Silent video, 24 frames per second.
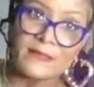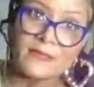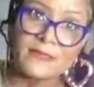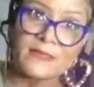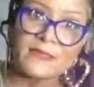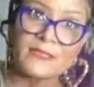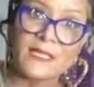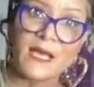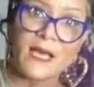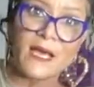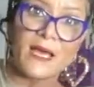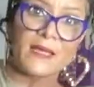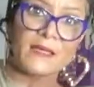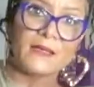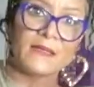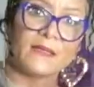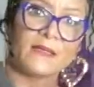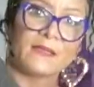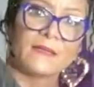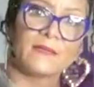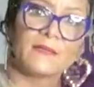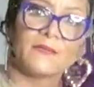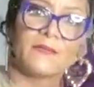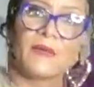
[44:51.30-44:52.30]
the side and
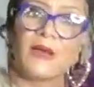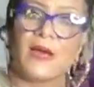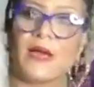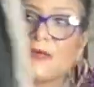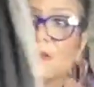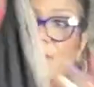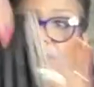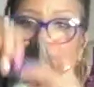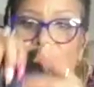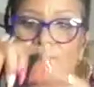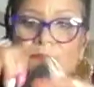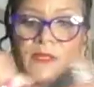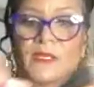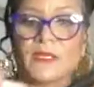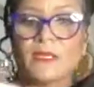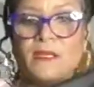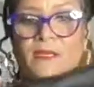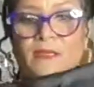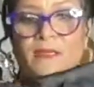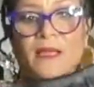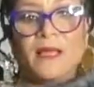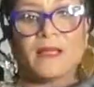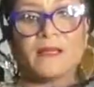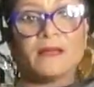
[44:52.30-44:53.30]
at the bottom.
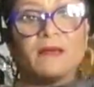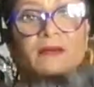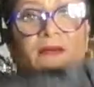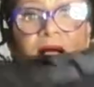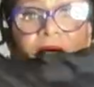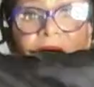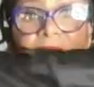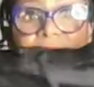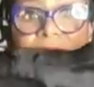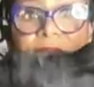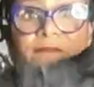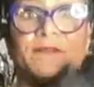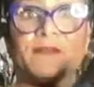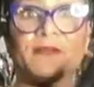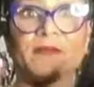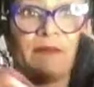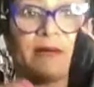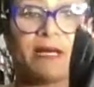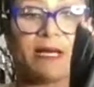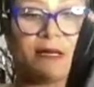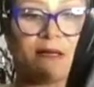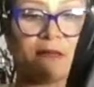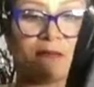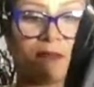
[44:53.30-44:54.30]
Y'all know how I feel
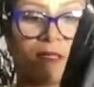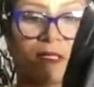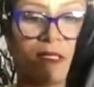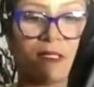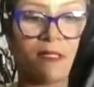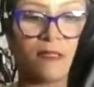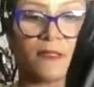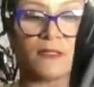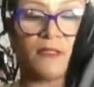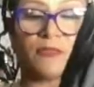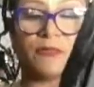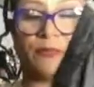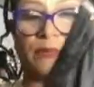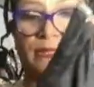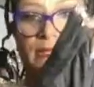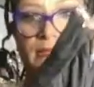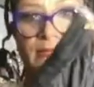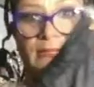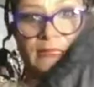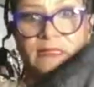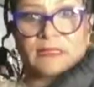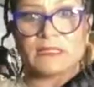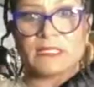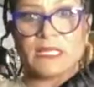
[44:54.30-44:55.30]
about two
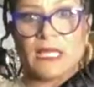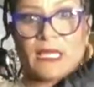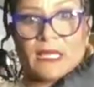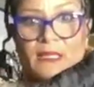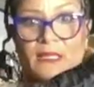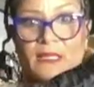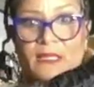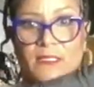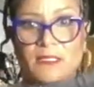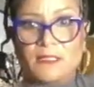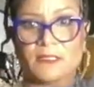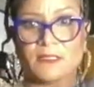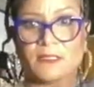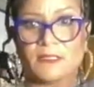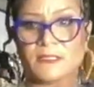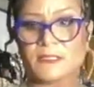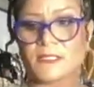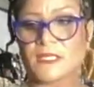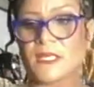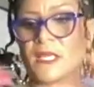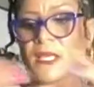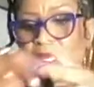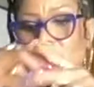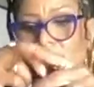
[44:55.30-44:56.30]
pieces like this.
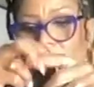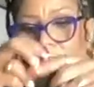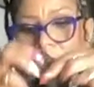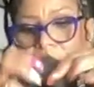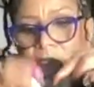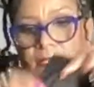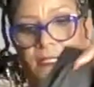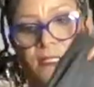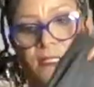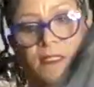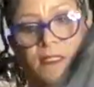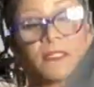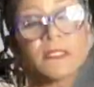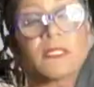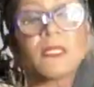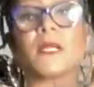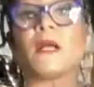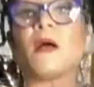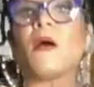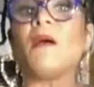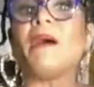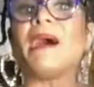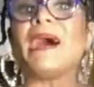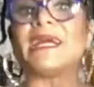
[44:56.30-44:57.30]
These can
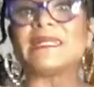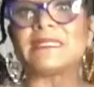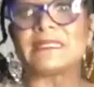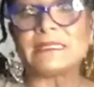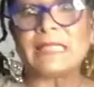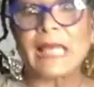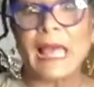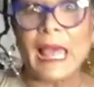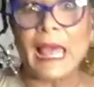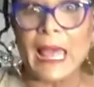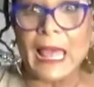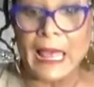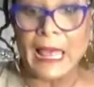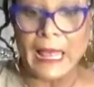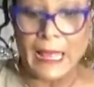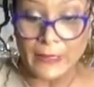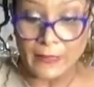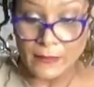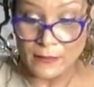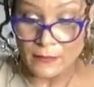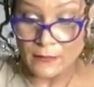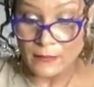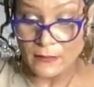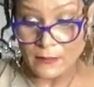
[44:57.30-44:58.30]
go
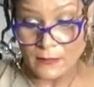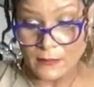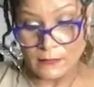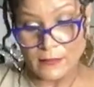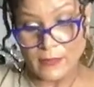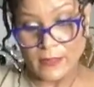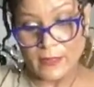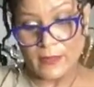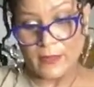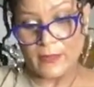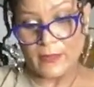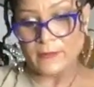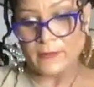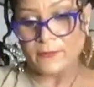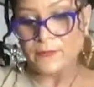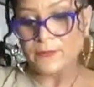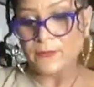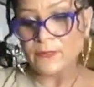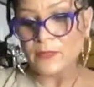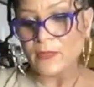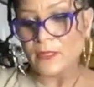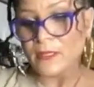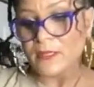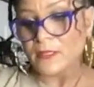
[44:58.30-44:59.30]
outside, okay?
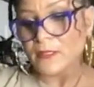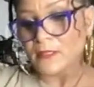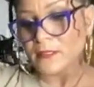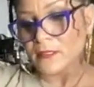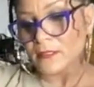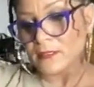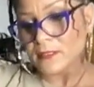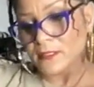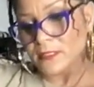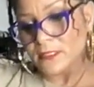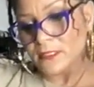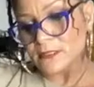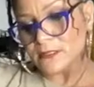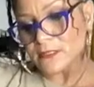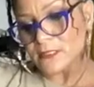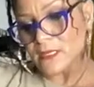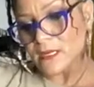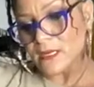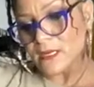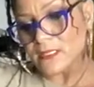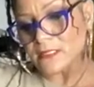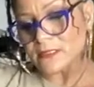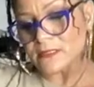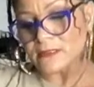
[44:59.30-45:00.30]
These
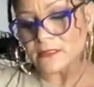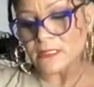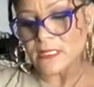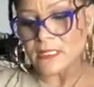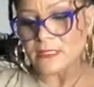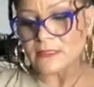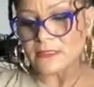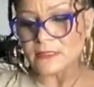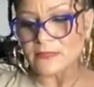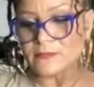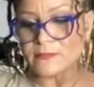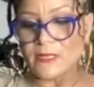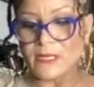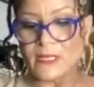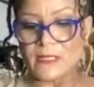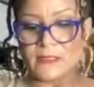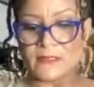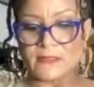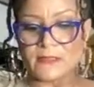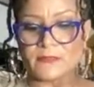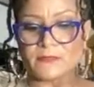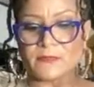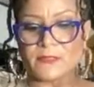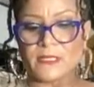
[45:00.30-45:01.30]
are a size small
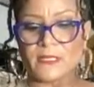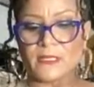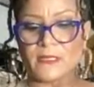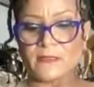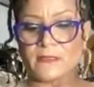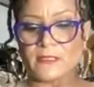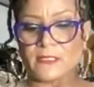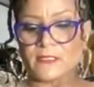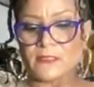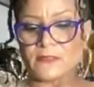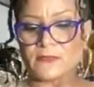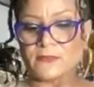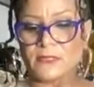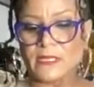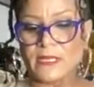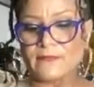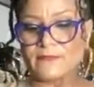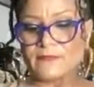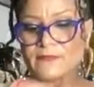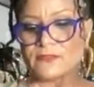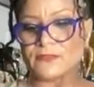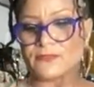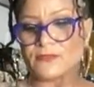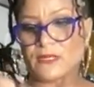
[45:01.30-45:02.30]
as well. They do
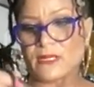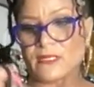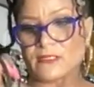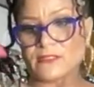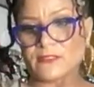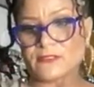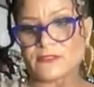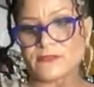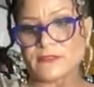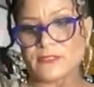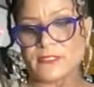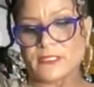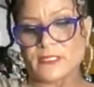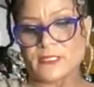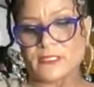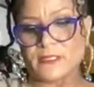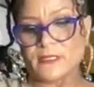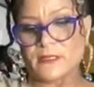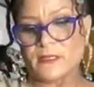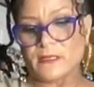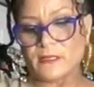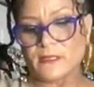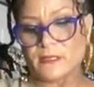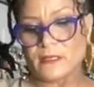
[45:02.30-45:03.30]
have a drawstring,
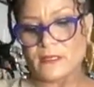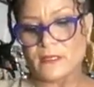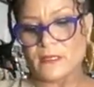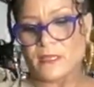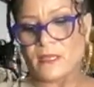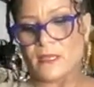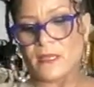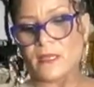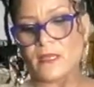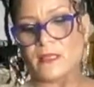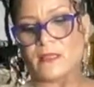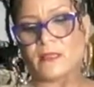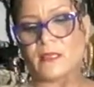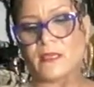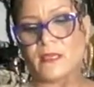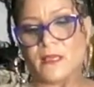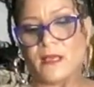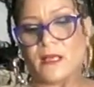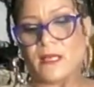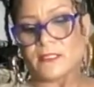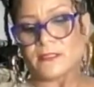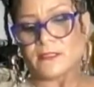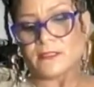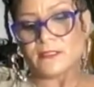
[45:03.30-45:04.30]
and
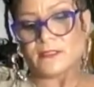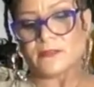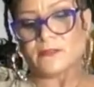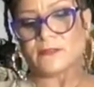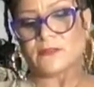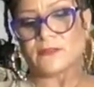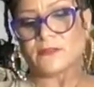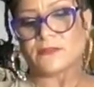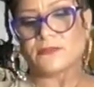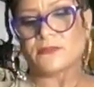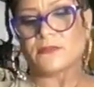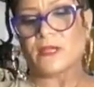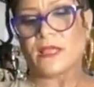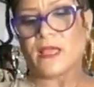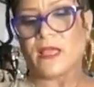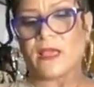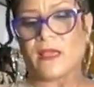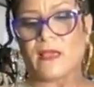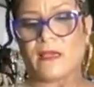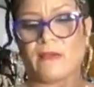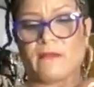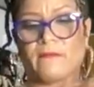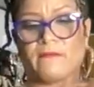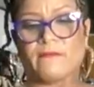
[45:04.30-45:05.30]
they also do
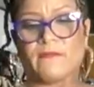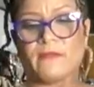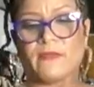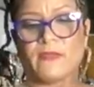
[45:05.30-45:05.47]
have